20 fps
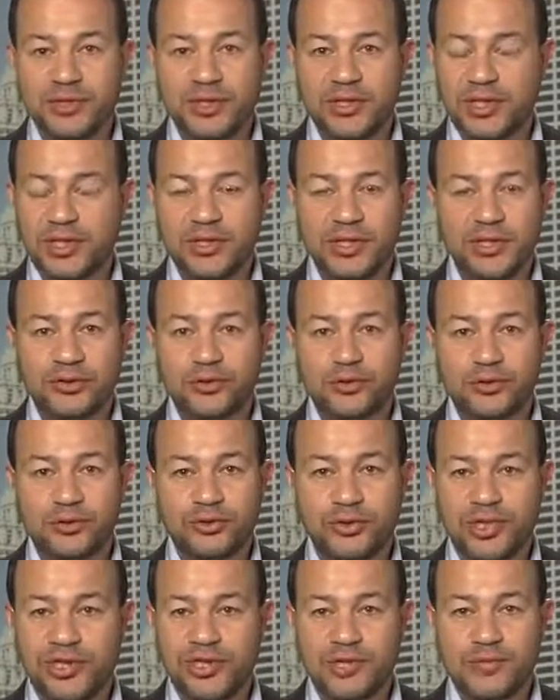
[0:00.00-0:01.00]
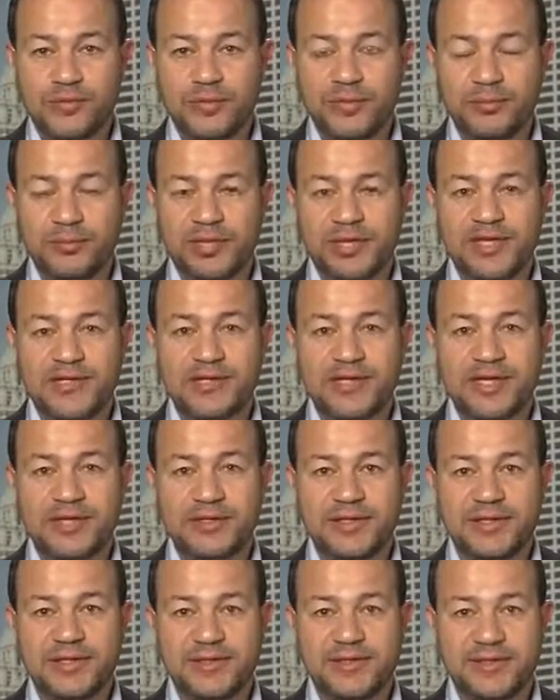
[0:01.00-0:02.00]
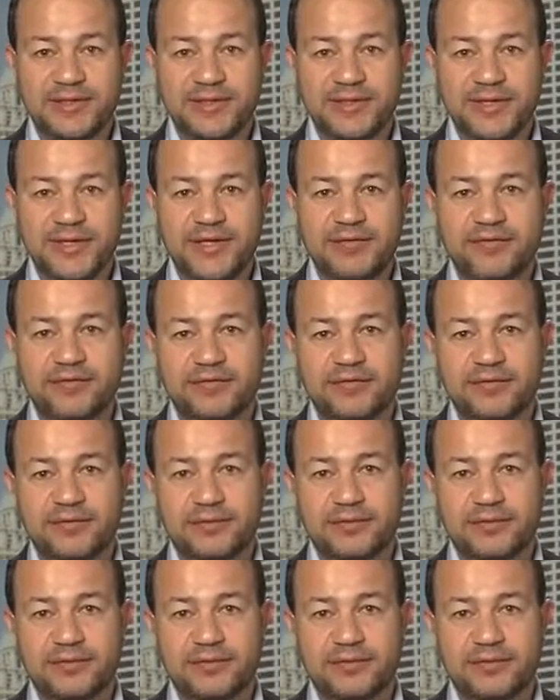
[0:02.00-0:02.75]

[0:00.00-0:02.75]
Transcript: They cannot go to any place that is safe.